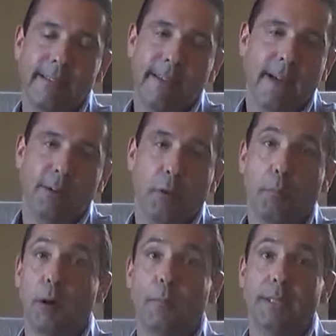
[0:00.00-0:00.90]

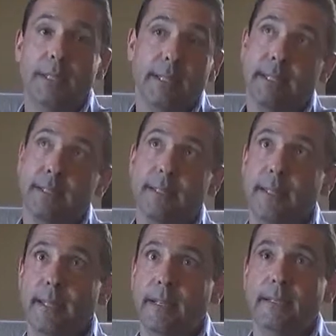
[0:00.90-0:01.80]

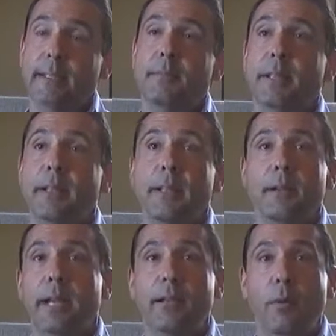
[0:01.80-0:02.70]
purposes, something
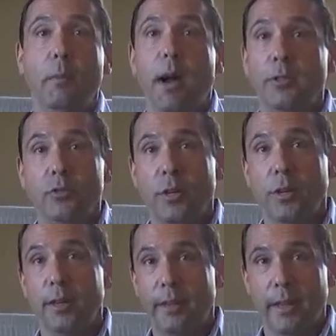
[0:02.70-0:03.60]
that kind of a
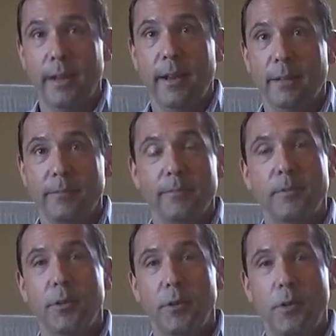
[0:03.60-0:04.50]
mantra that
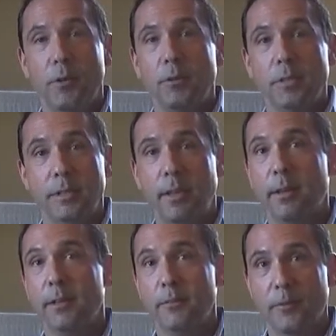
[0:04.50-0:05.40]
I've,
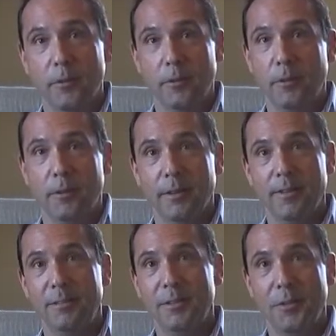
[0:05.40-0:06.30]
sung for,
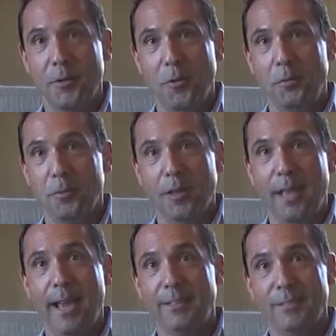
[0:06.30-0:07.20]
the
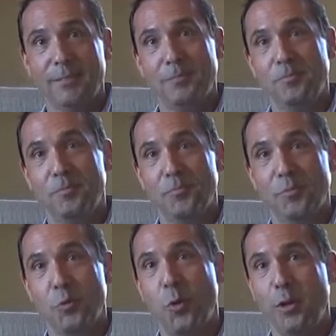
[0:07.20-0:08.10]
last
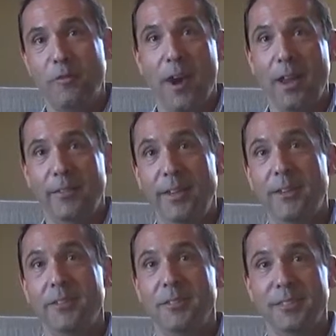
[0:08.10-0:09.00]
25
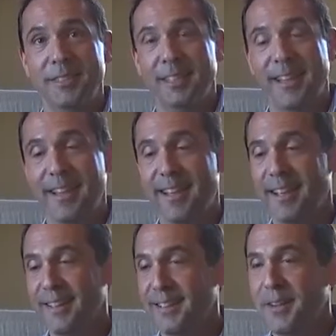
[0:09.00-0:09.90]
years,
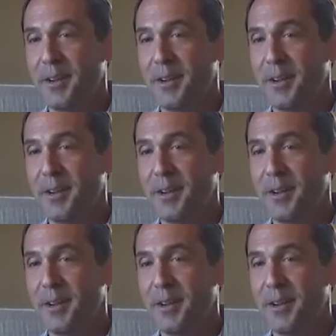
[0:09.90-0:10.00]
and